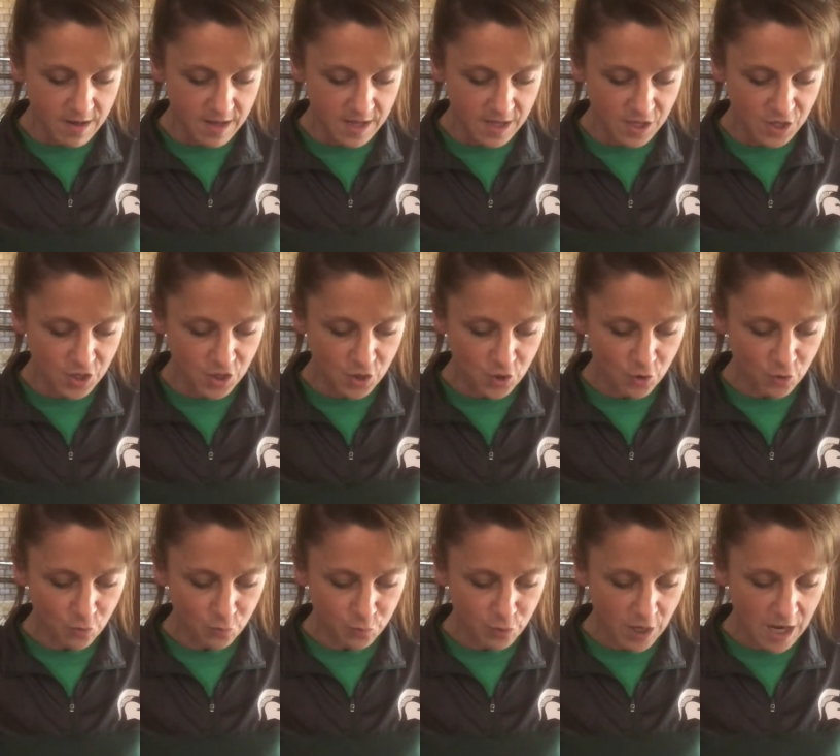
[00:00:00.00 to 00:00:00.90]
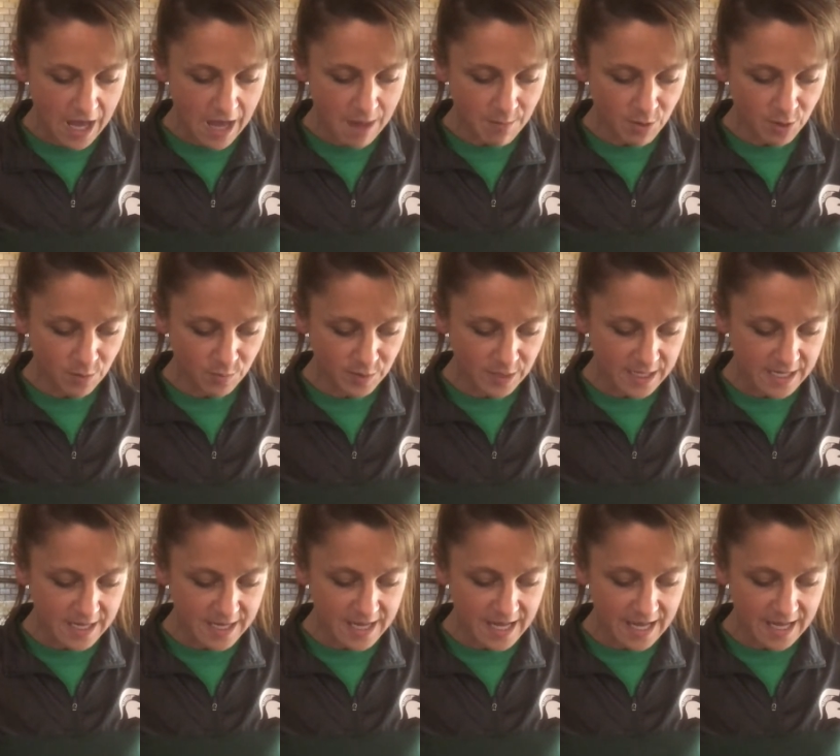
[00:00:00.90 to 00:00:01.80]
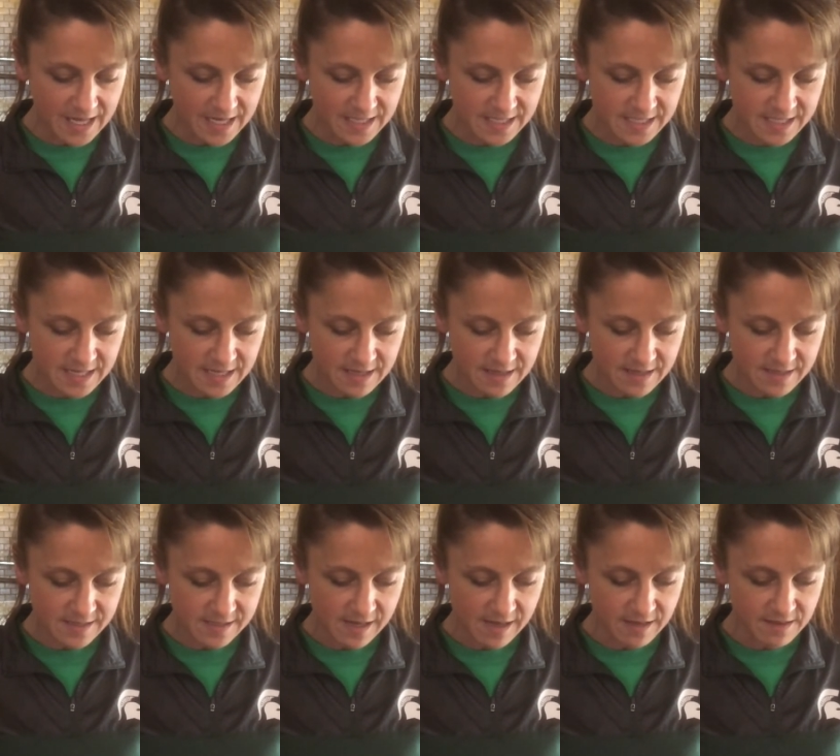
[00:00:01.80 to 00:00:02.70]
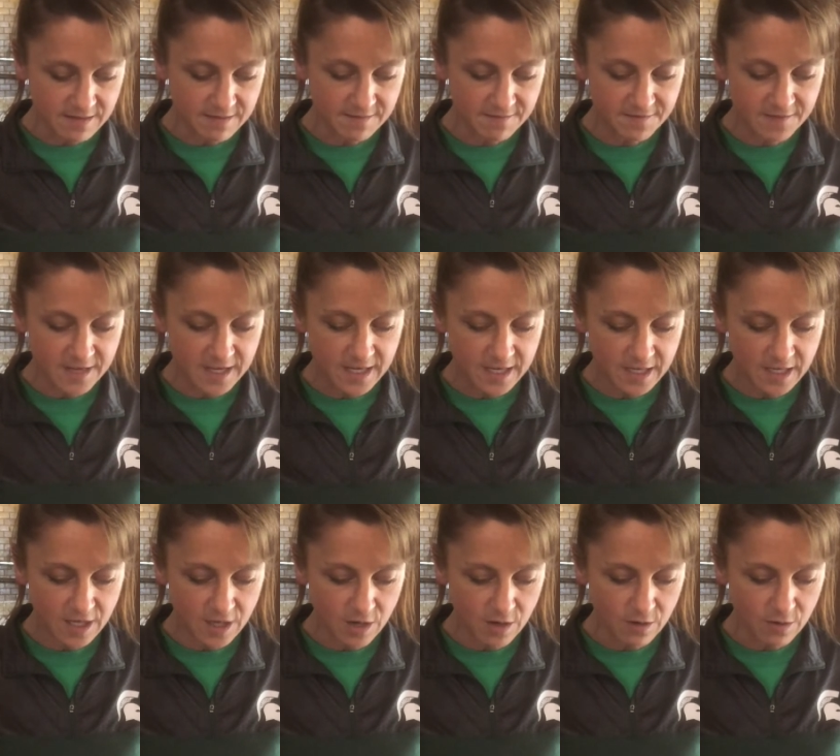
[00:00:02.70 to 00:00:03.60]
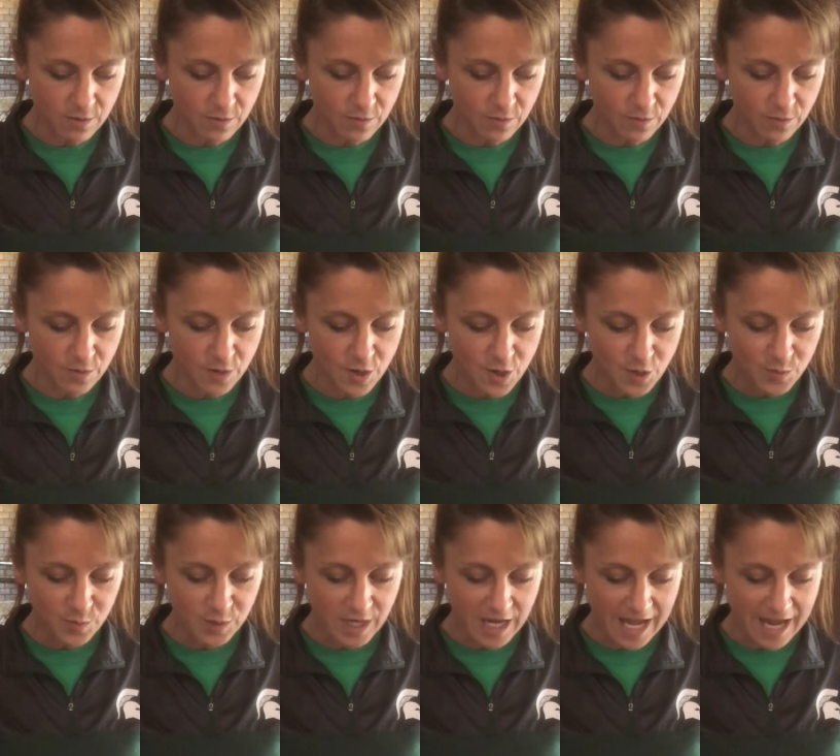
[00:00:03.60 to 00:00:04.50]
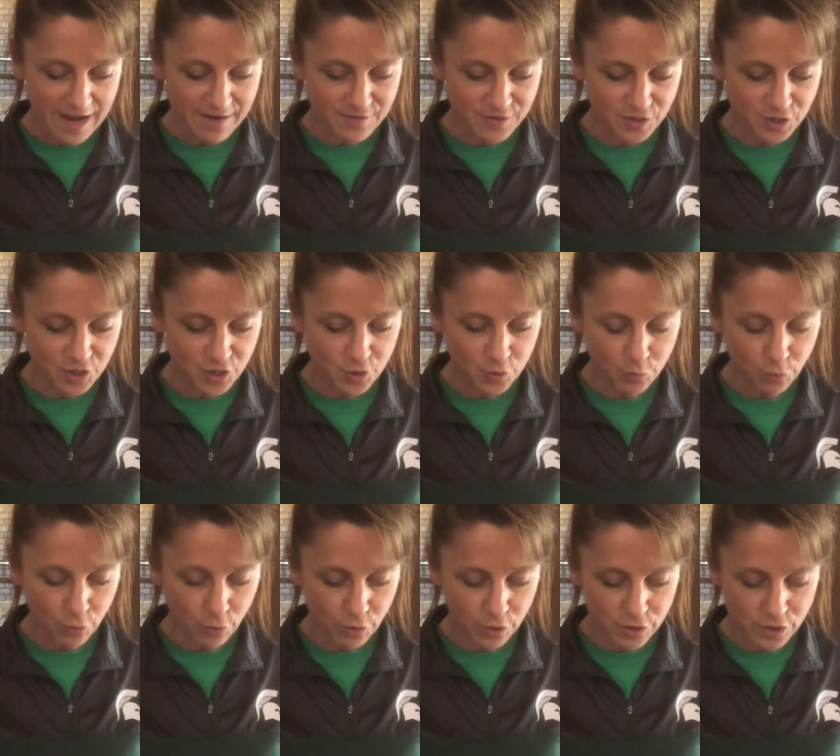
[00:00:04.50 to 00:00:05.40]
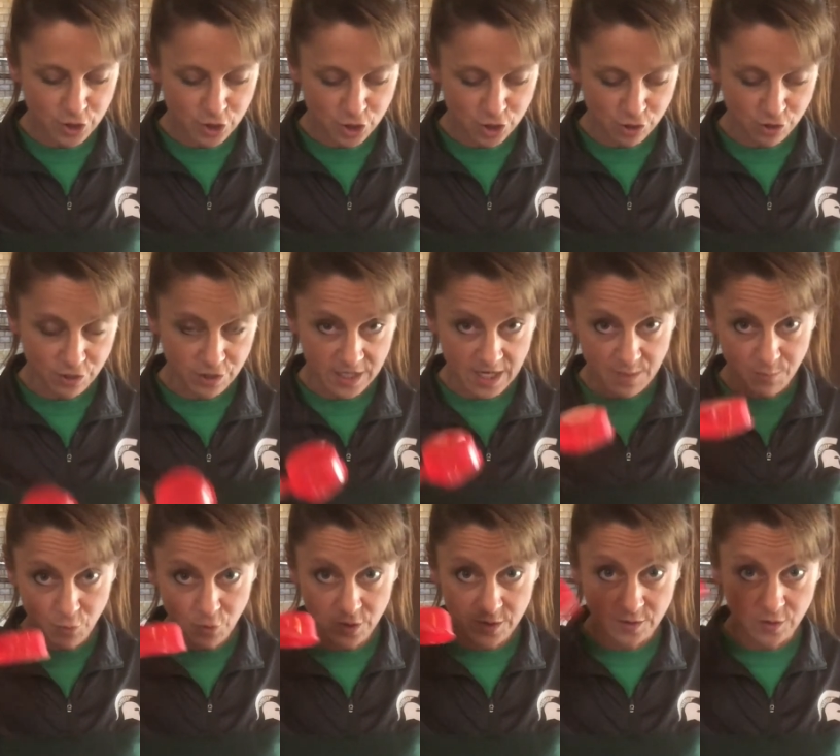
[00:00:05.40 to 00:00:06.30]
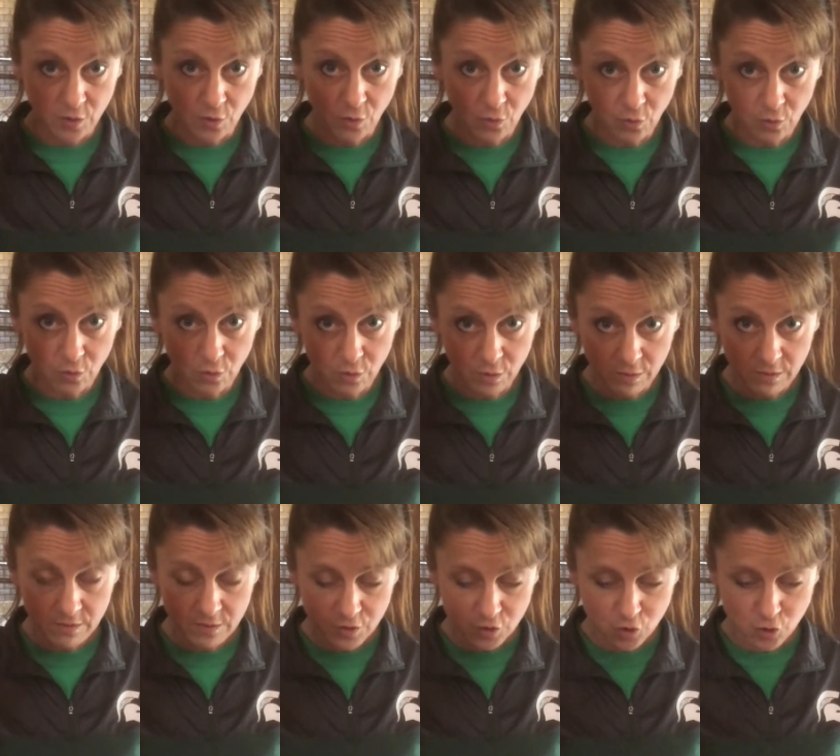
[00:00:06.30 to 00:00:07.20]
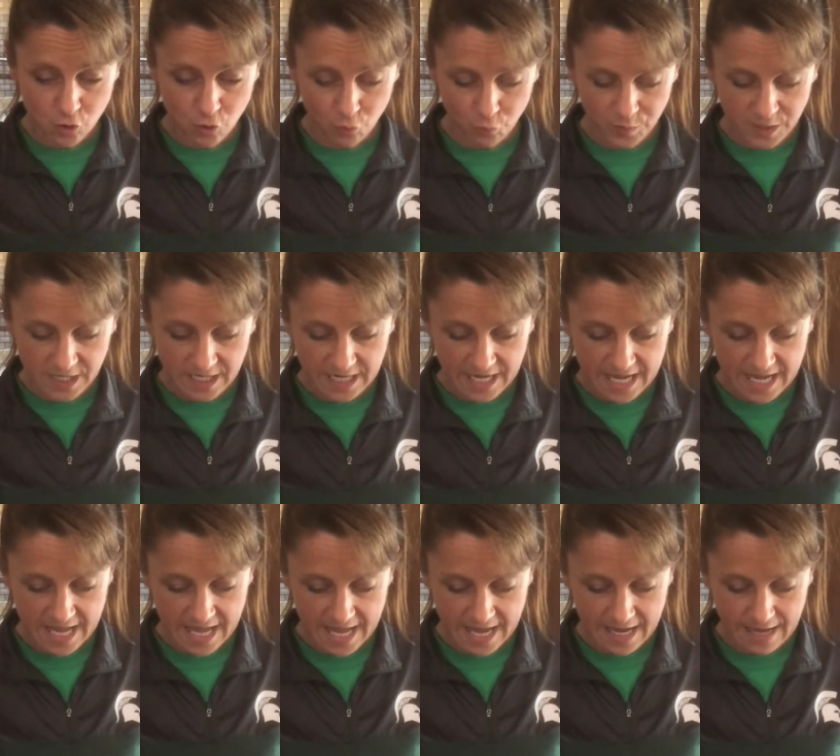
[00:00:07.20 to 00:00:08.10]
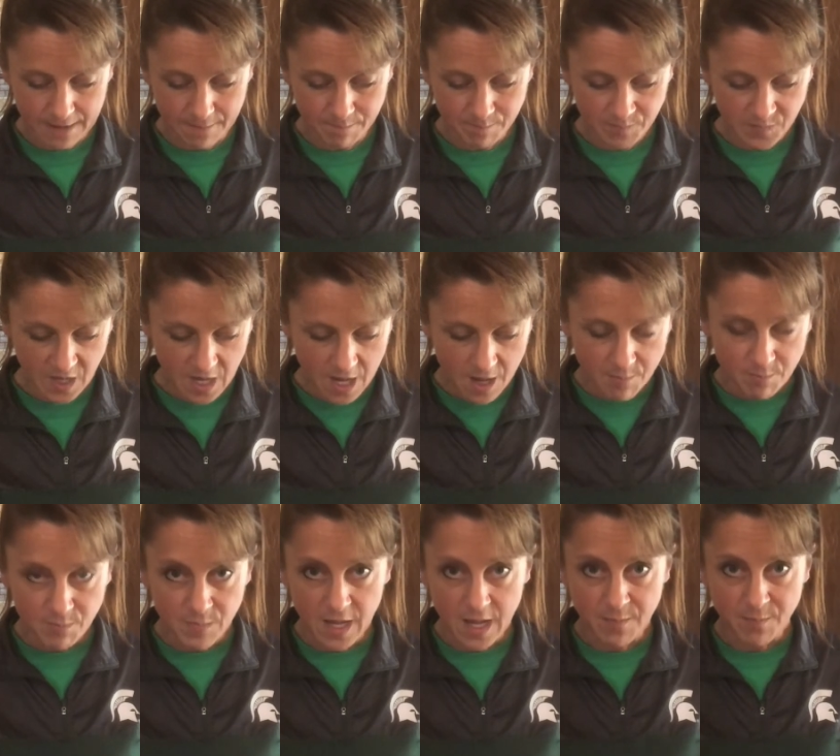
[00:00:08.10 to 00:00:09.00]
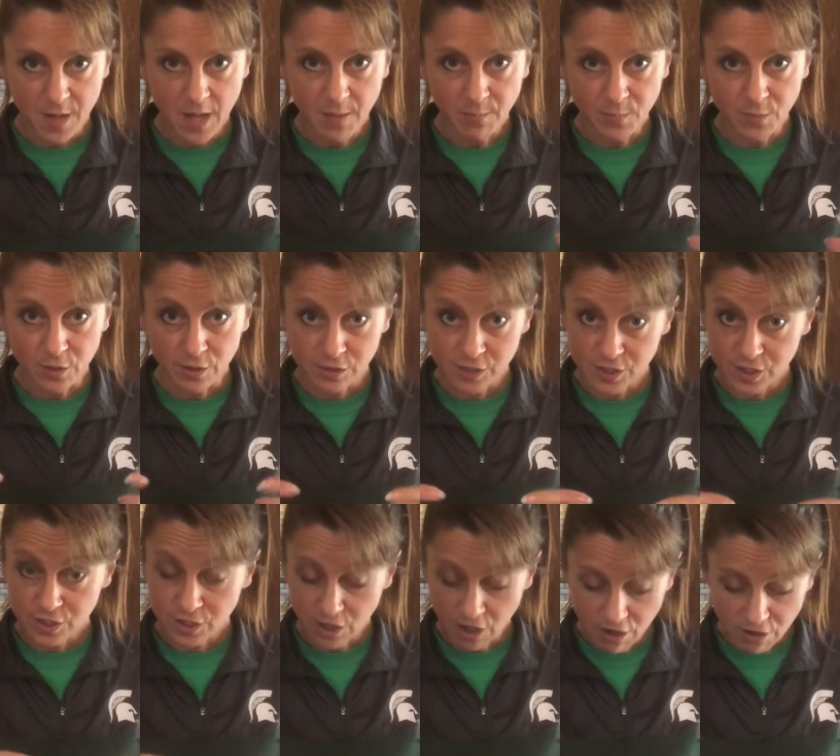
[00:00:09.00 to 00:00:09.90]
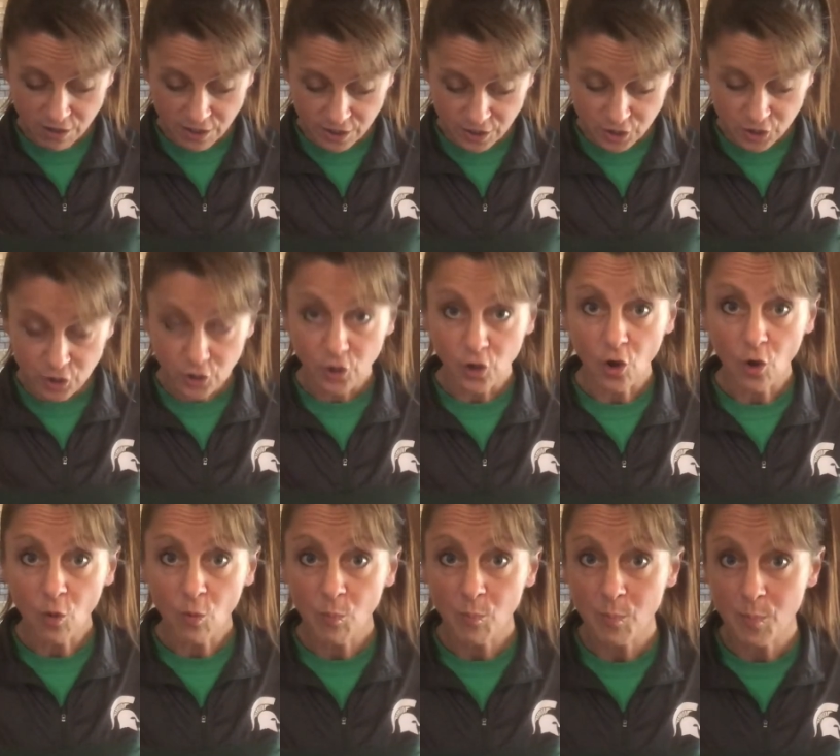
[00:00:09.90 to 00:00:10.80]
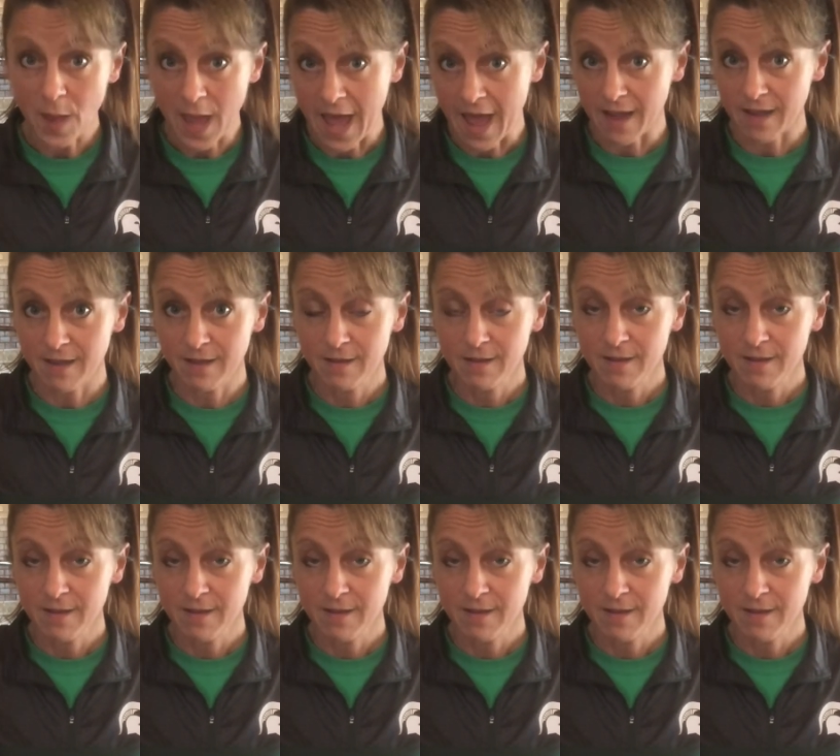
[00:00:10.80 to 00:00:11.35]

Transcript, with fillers: you probably can't see this on the video, but after you pour the sugar, and I poured the whole scoop that I had, my peppers started to go back.